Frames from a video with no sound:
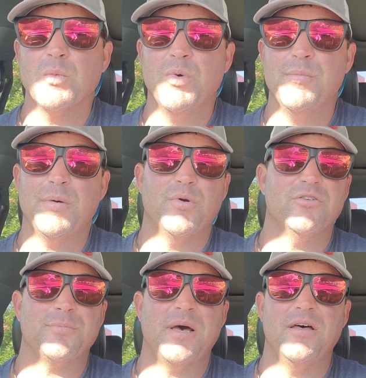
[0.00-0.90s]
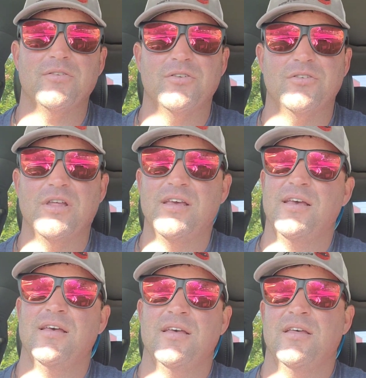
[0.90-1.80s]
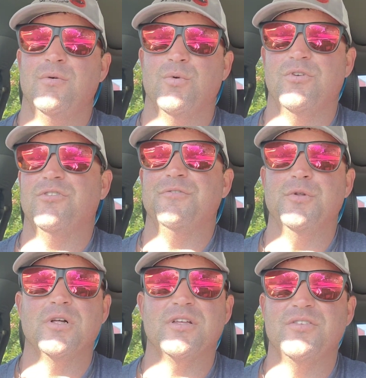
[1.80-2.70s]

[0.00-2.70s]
but my brush piles just were just full of